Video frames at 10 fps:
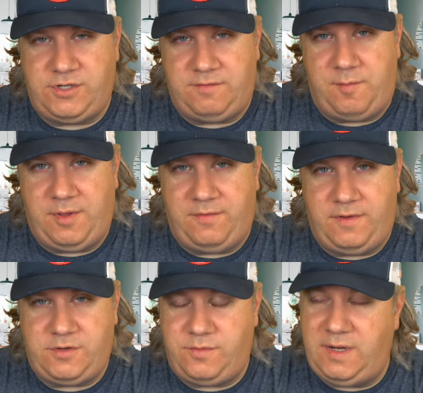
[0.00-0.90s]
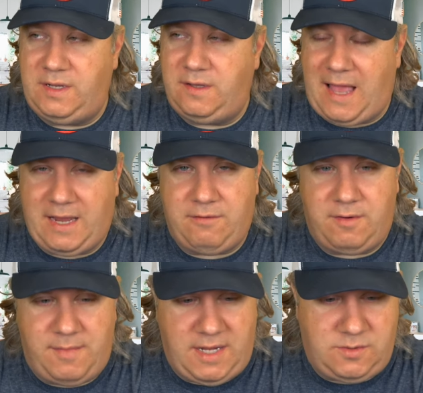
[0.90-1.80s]
of a billfish reel. Accurate
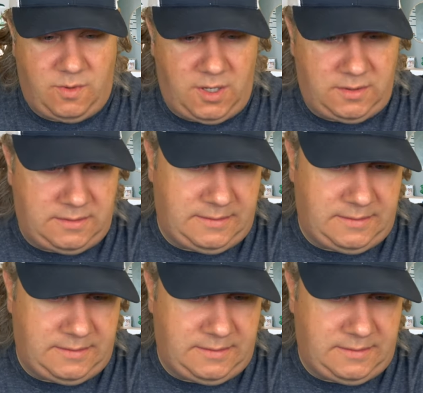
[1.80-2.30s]
makes one.